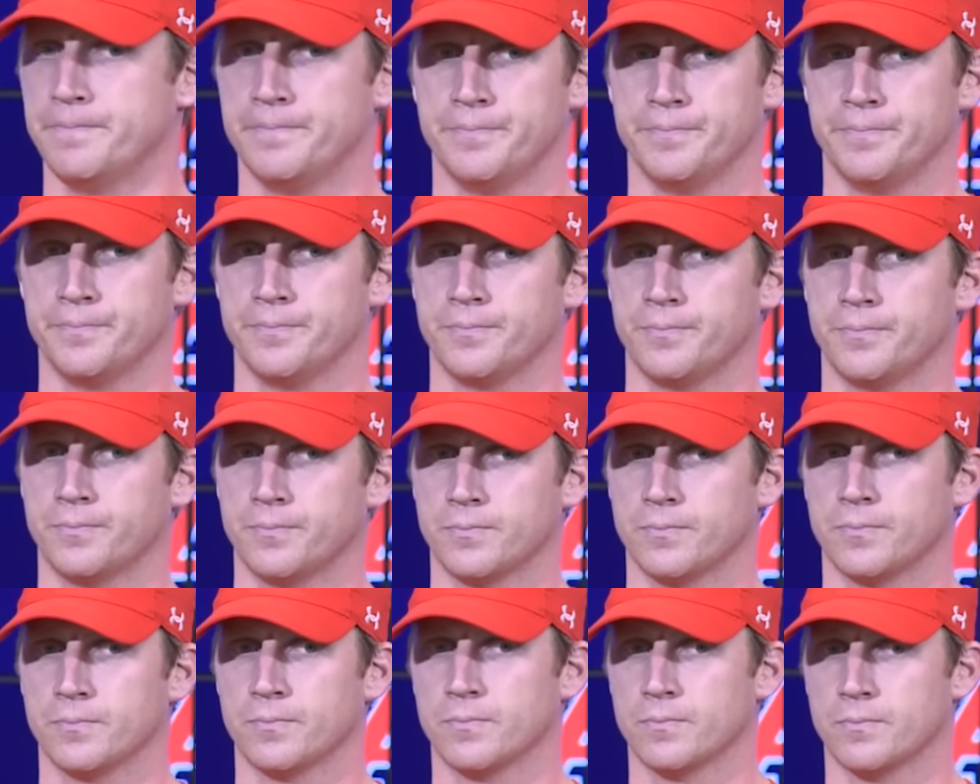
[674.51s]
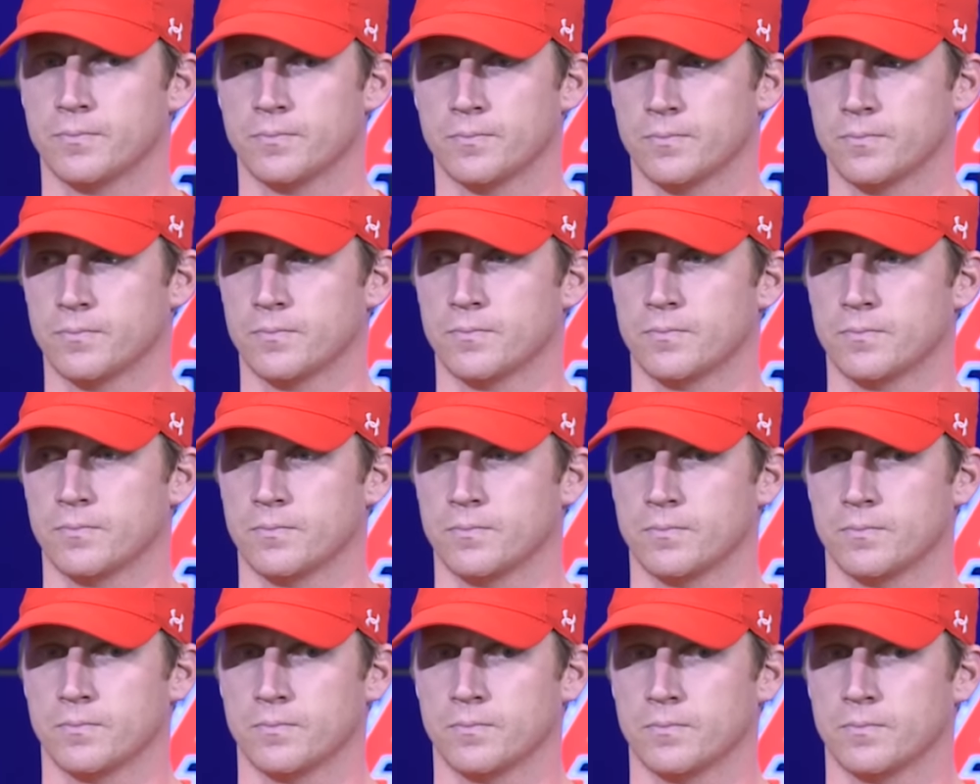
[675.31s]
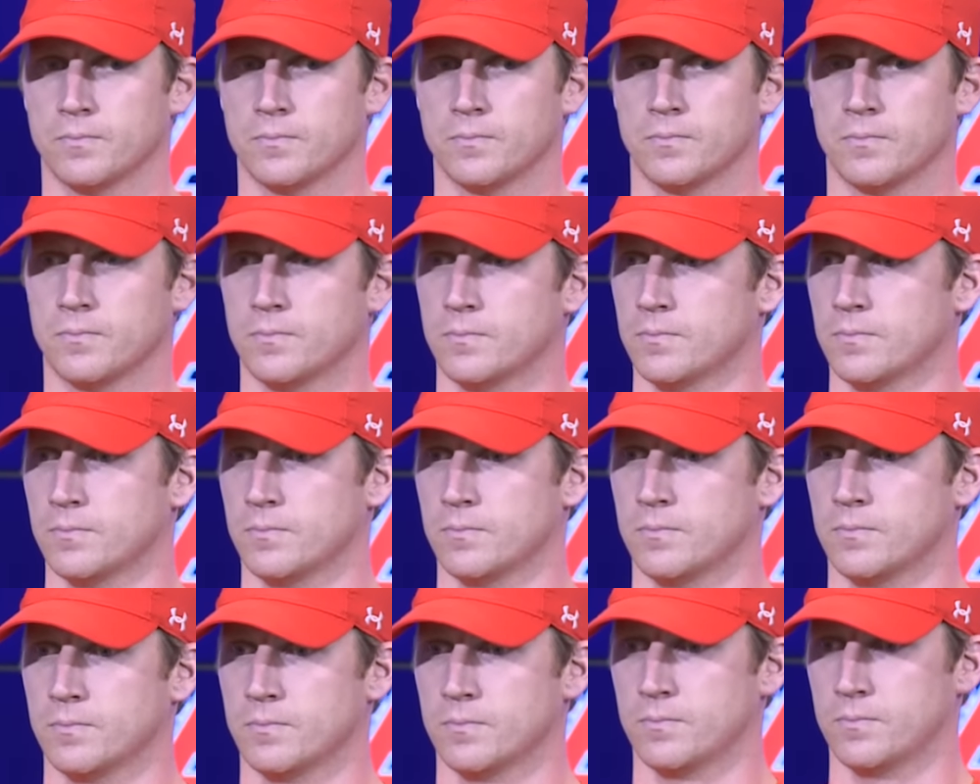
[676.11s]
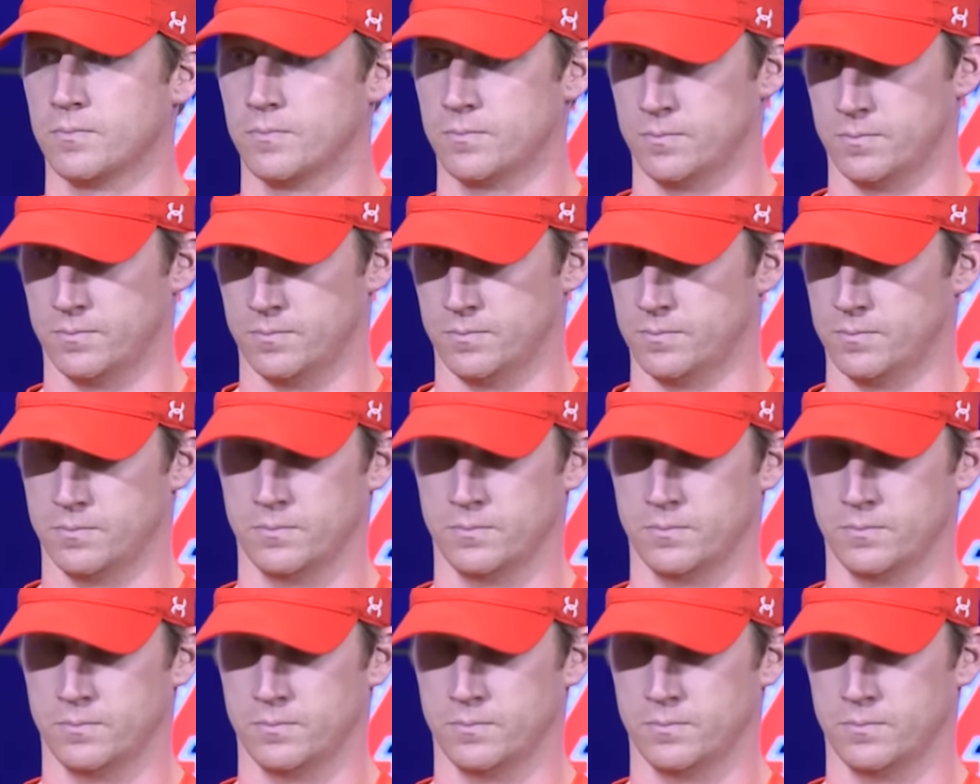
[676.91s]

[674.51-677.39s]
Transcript: Nobody speaks.